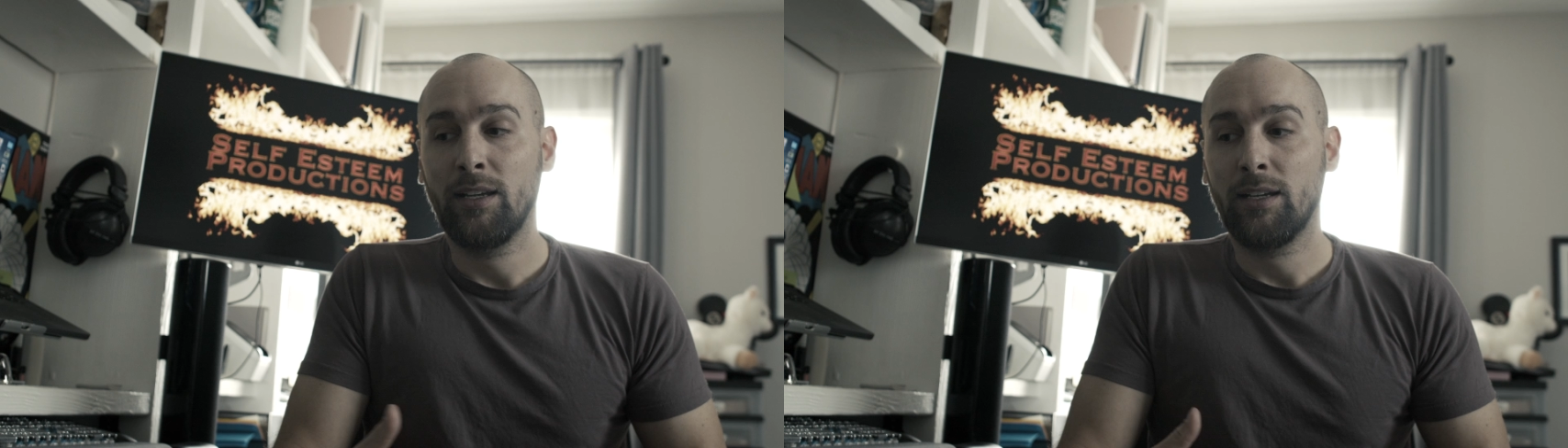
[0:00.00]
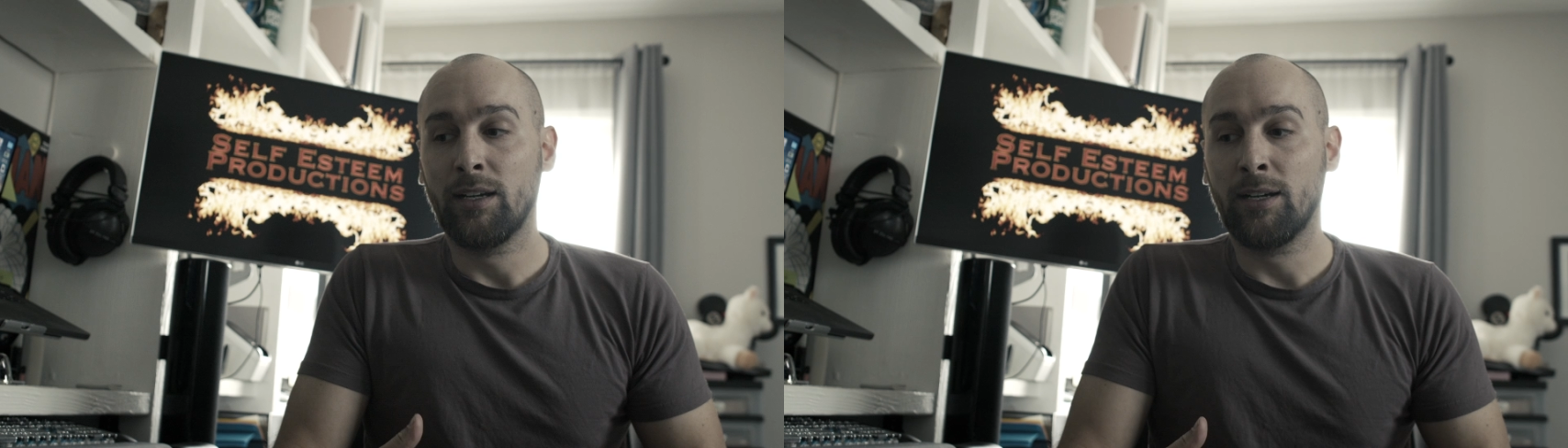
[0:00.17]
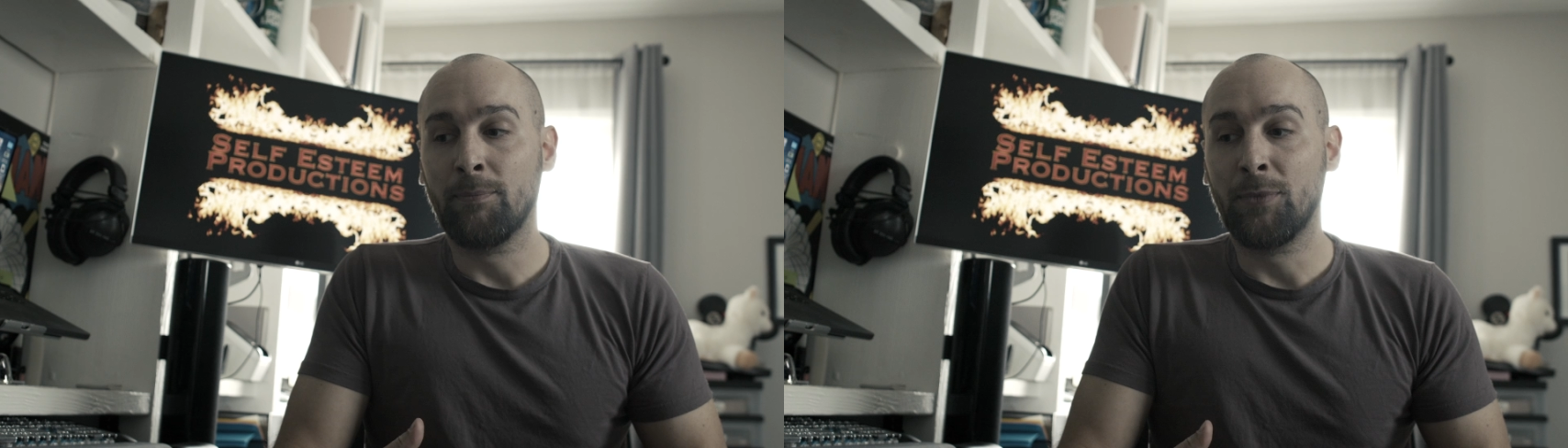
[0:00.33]

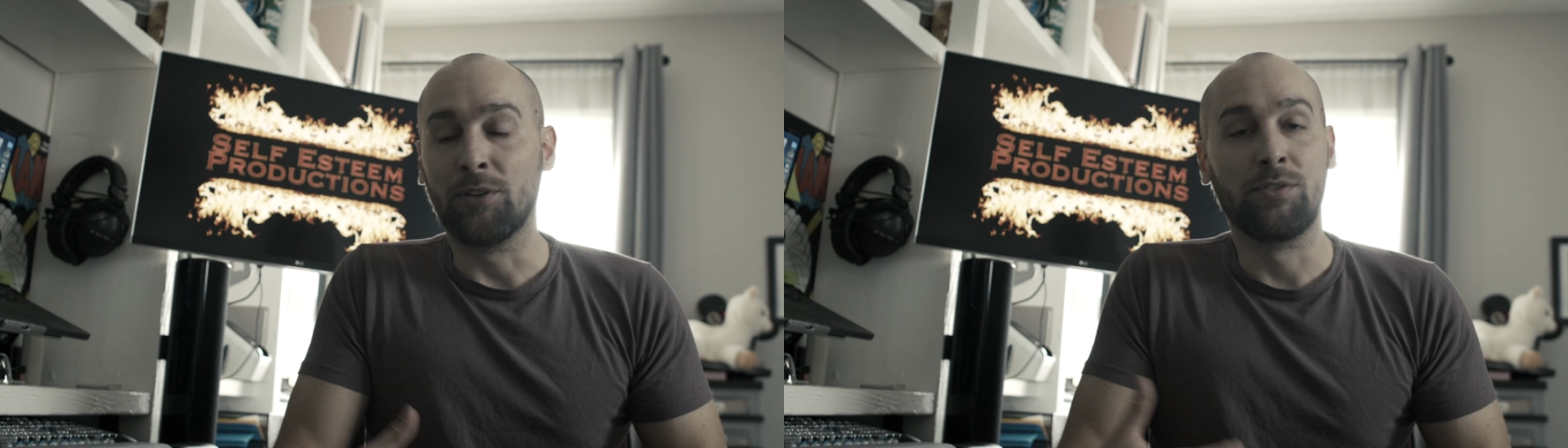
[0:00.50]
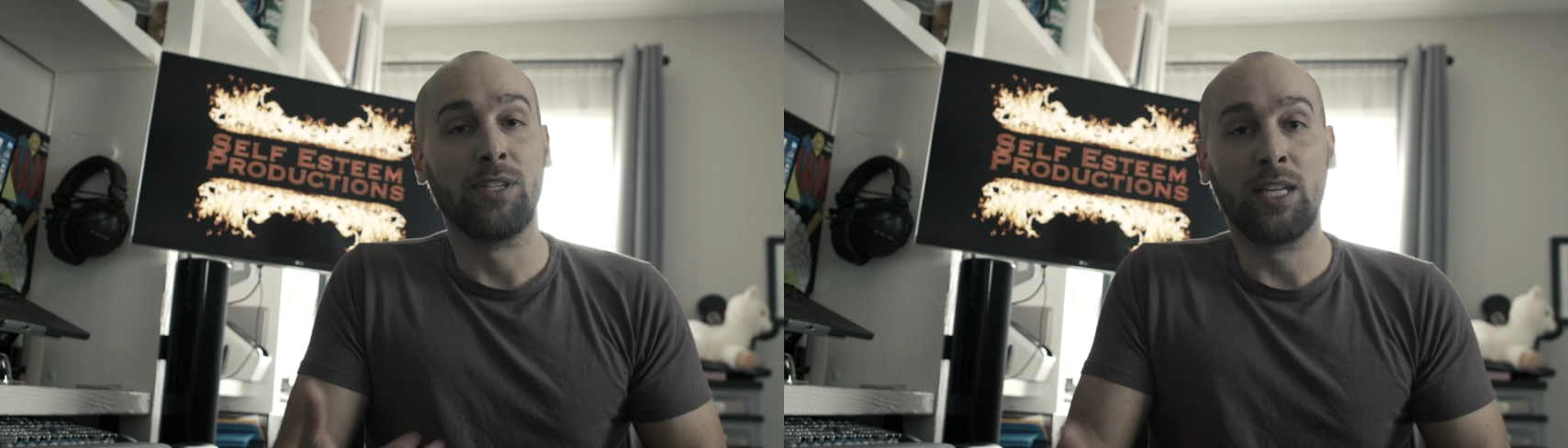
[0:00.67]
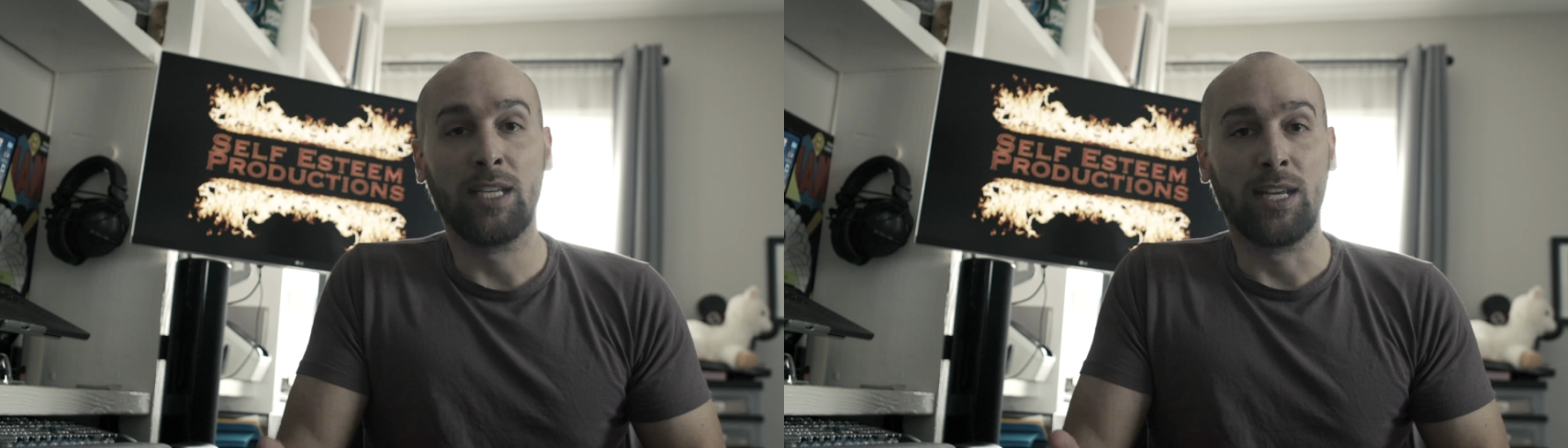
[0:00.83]
they're
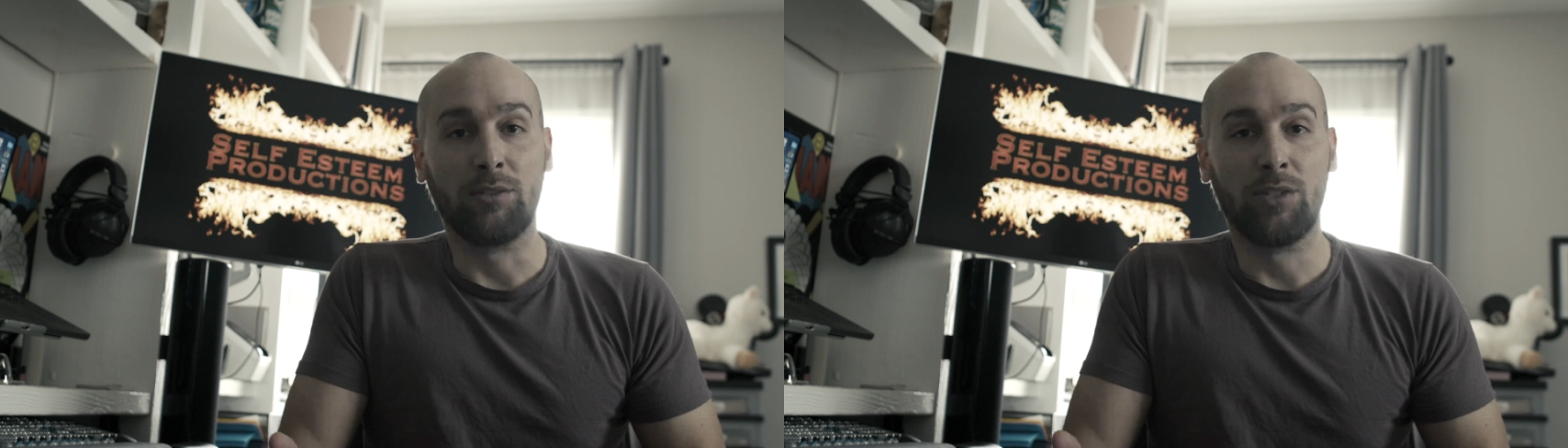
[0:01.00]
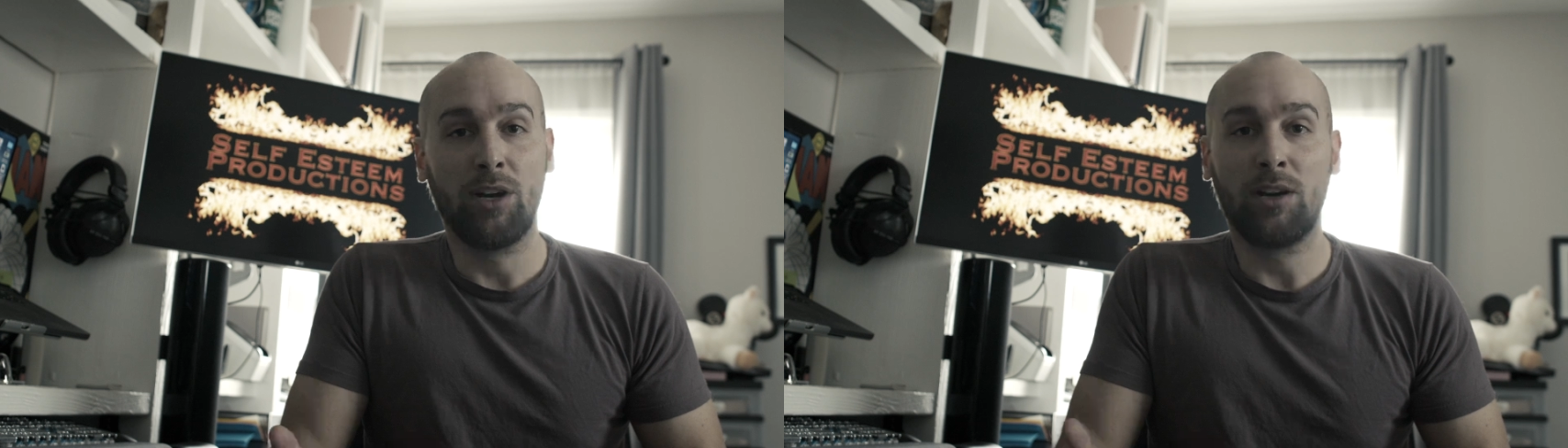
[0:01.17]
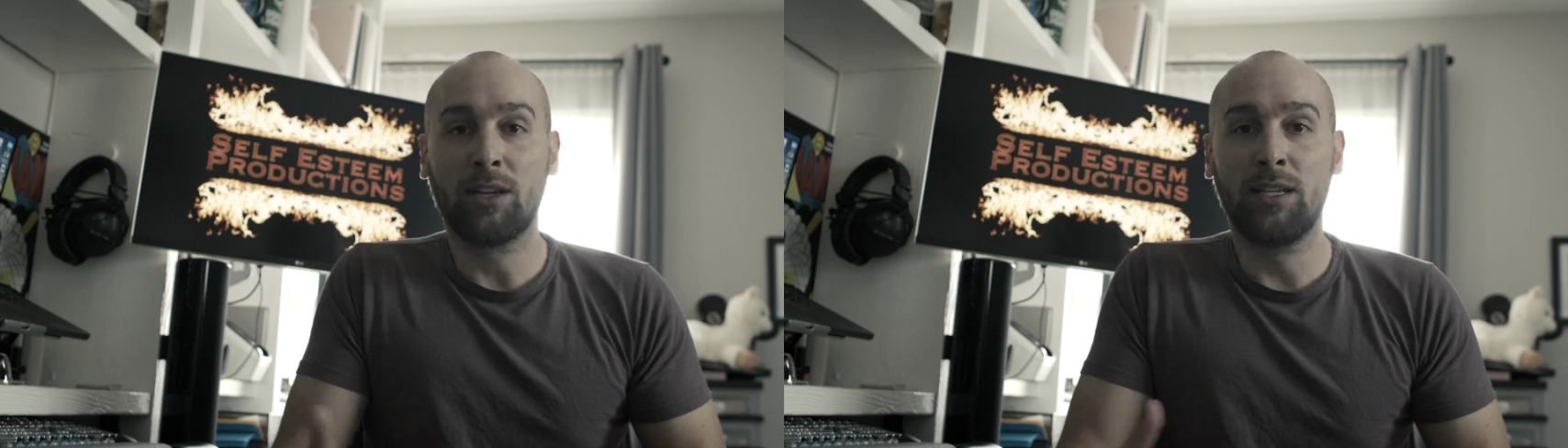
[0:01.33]
sitting down
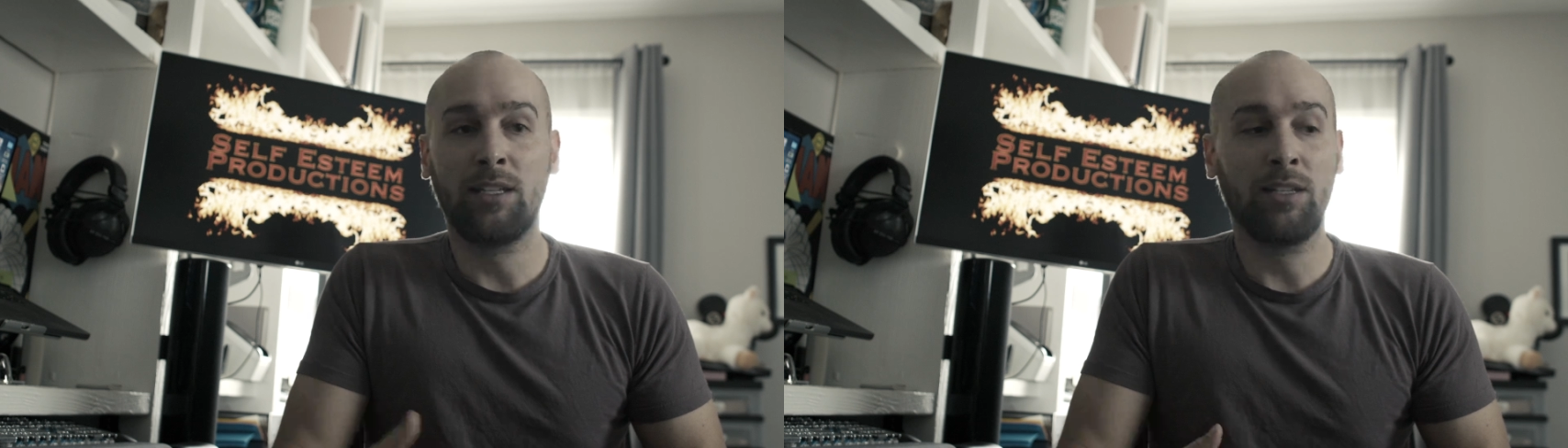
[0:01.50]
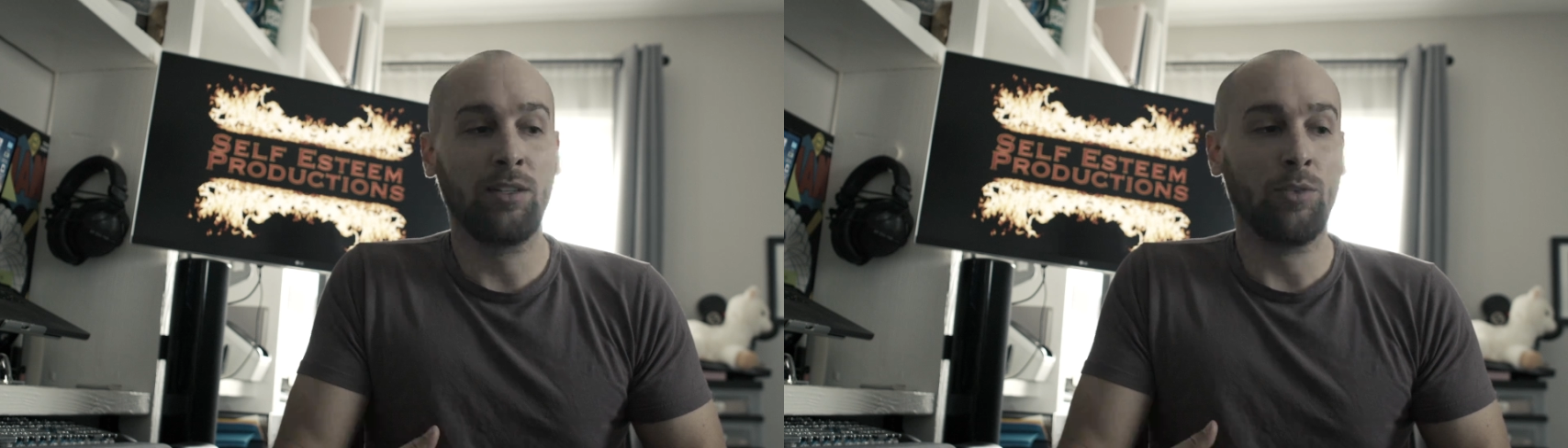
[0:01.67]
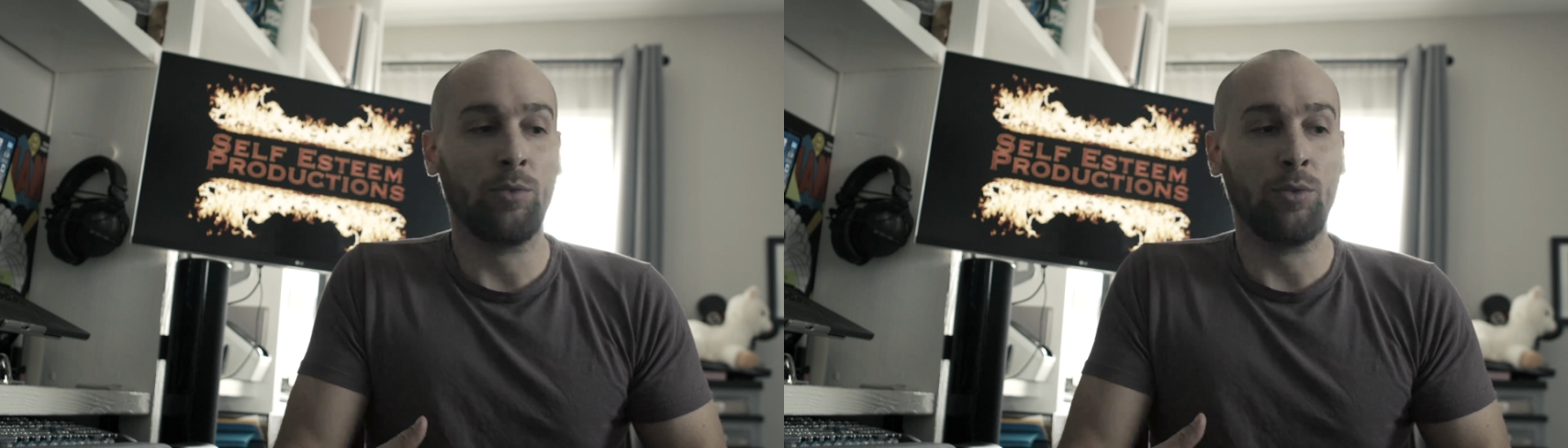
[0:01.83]

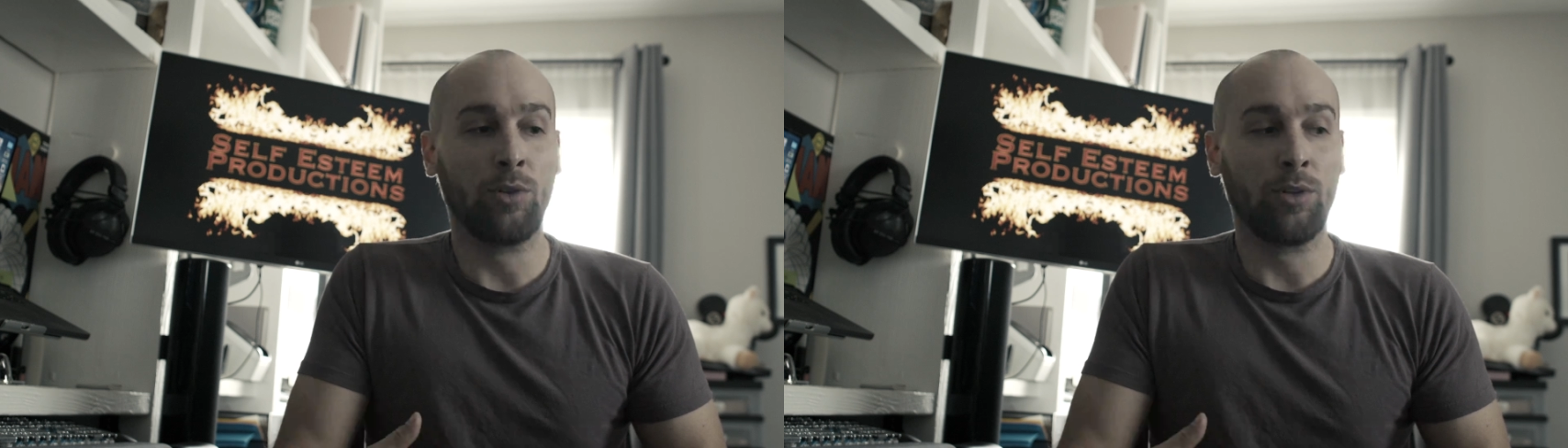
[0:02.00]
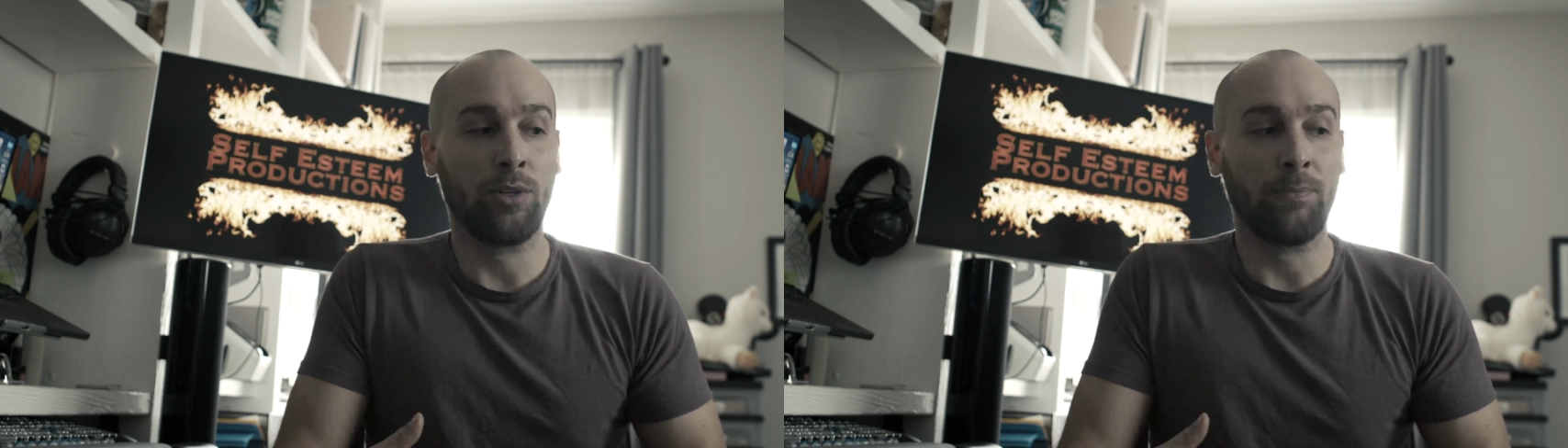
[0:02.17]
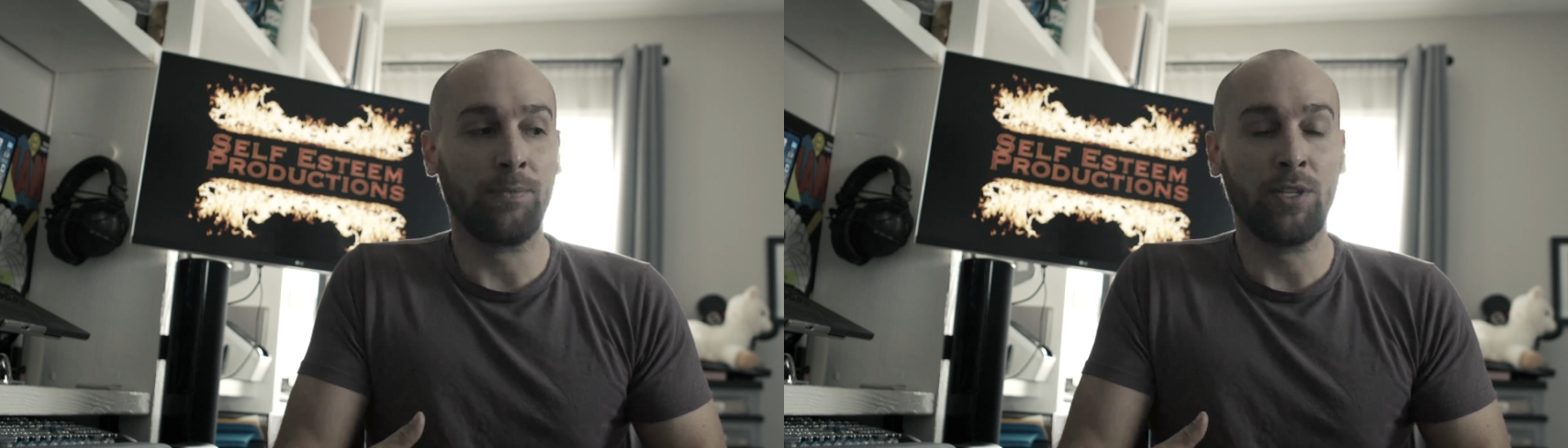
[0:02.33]
talking, or,